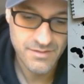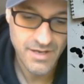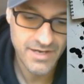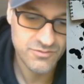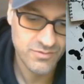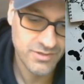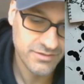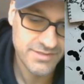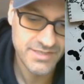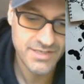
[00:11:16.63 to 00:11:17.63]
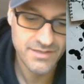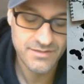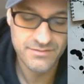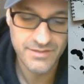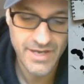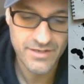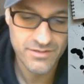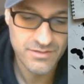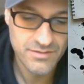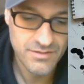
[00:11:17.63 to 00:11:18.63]
And as we'll see
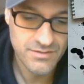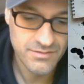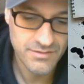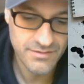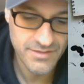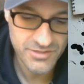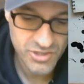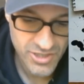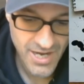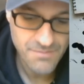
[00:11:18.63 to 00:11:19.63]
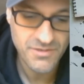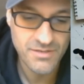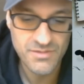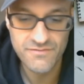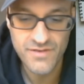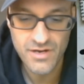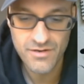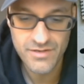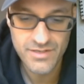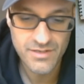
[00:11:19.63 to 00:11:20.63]
later, this shape can be
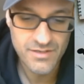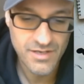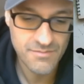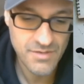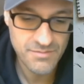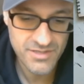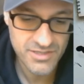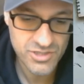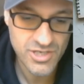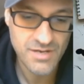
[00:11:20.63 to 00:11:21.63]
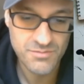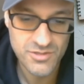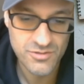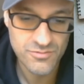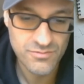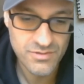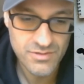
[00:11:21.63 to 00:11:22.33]
varied, and maybe this shape too,